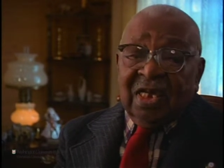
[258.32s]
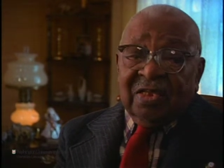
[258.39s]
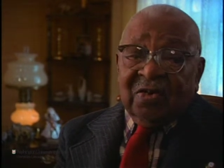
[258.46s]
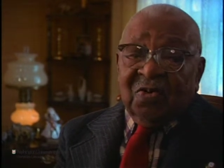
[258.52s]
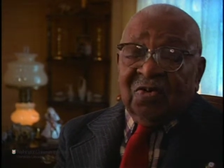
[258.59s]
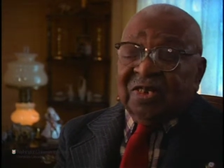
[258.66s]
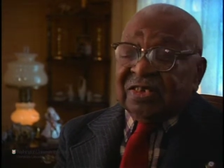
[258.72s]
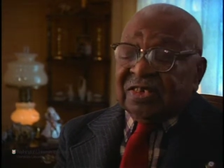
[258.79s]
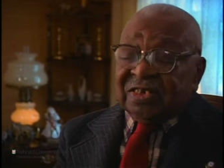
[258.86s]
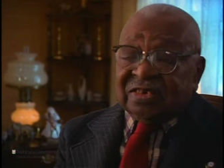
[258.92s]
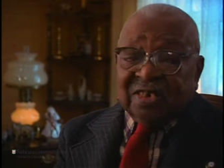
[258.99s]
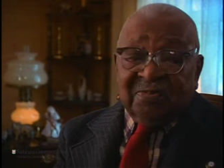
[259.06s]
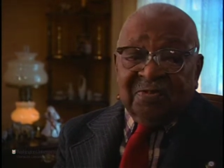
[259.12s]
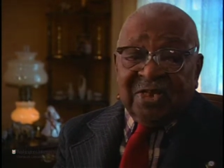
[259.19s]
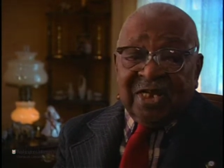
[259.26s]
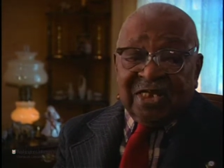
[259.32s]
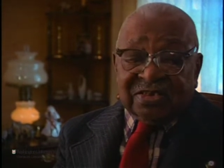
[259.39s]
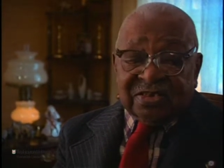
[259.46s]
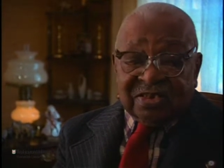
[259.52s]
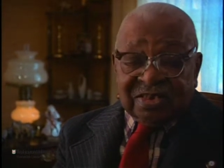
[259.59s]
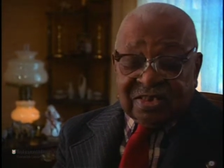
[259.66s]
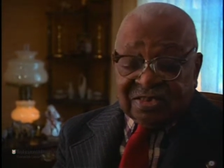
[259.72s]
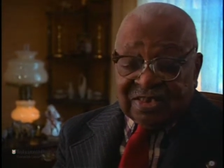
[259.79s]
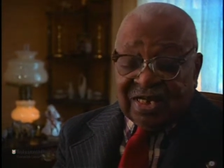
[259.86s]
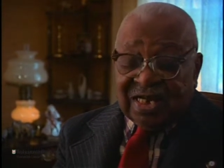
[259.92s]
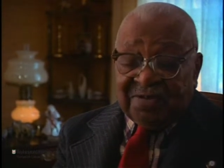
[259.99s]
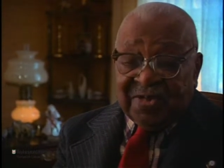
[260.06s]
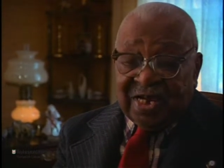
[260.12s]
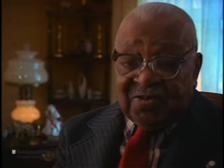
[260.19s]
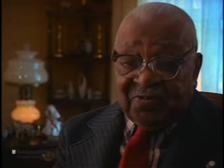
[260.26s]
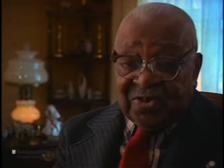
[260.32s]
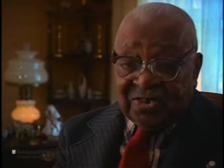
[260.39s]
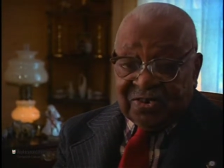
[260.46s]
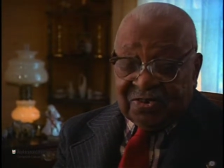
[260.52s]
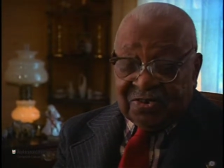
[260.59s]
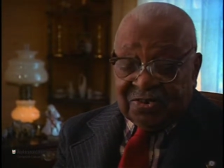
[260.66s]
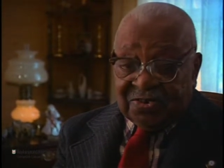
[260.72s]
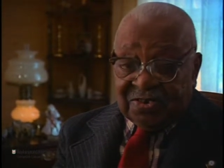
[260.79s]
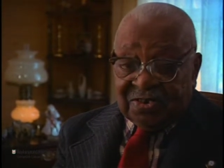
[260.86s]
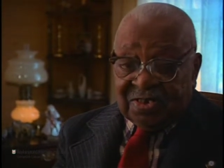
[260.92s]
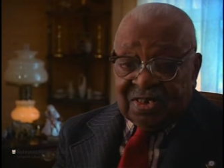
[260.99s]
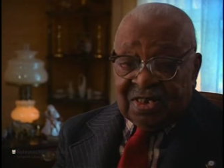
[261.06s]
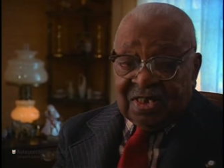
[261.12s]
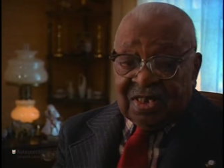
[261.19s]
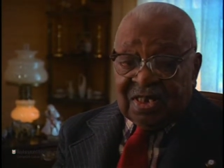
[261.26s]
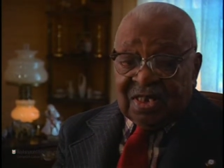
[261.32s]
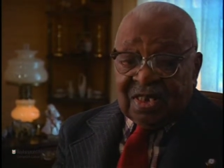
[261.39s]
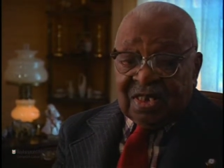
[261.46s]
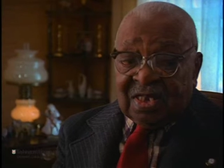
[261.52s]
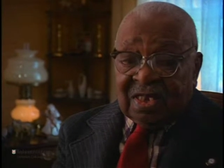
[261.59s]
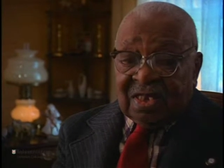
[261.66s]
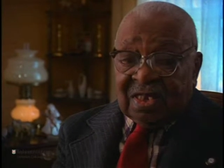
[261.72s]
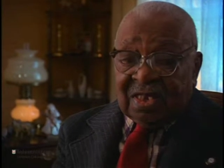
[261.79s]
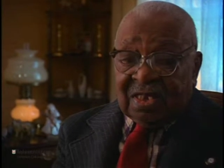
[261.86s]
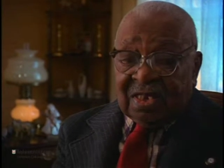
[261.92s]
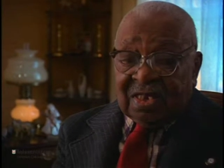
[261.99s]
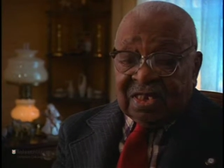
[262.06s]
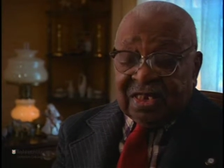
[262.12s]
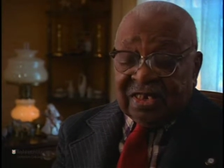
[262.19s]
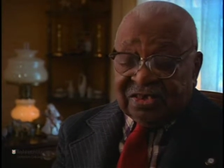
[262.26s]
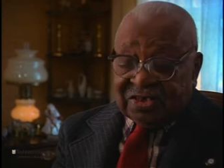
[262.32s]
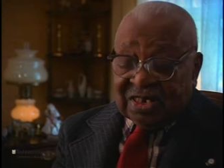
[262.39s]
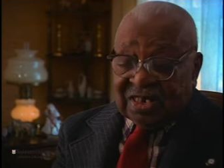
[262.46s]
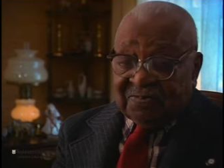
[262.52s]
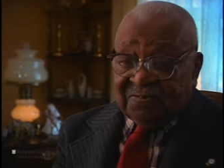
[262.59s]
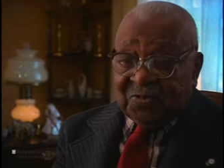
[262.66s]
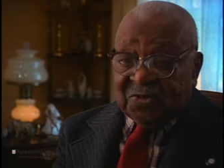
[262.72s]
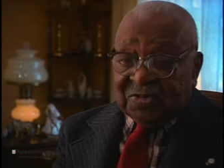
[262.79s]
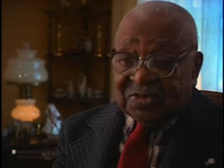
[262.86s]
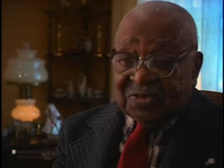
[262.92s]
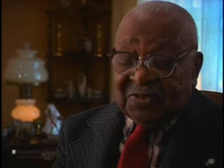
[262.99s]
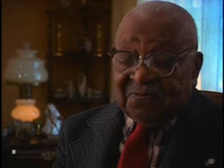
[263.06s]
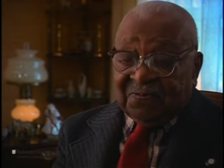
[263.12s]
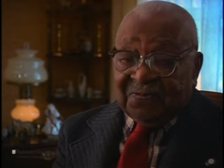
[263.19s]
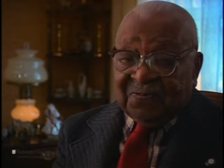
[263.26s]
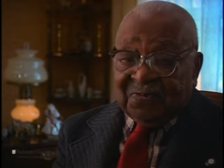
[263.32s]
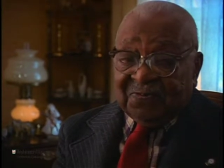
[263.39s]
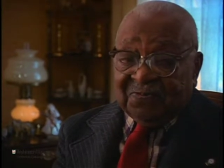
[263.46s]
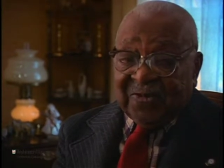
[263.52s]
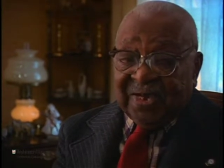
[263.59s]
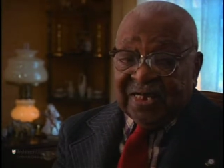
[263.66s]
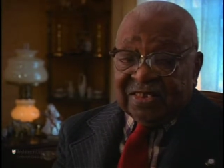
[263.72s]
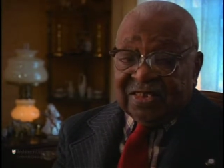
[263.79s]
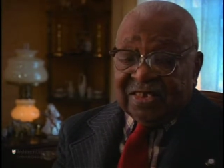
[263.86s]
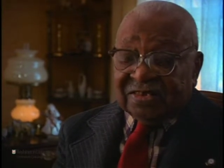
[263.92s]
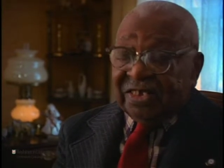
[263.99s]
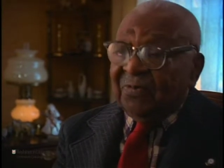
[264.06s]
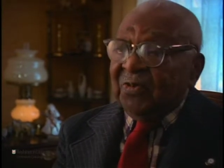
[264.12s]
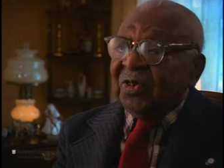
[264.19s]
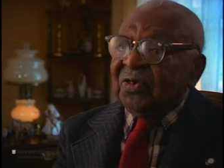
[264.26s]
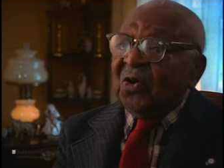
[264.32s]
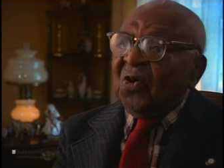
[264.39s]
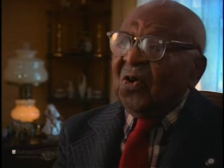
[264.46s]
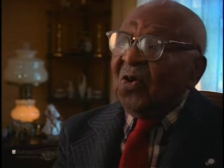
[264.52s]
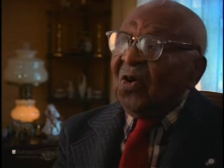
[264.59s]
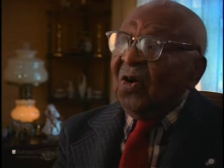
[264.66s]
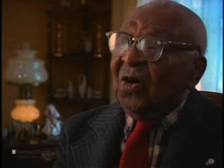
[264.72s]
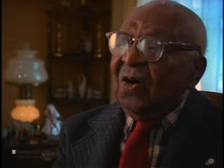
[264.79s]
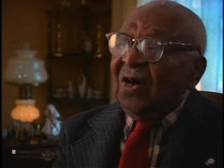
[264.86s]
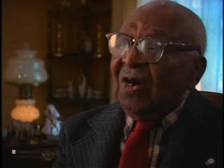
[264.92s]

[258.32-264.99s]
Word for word: The only discrimination at the time I went on, uh, got job, was the fact that there were no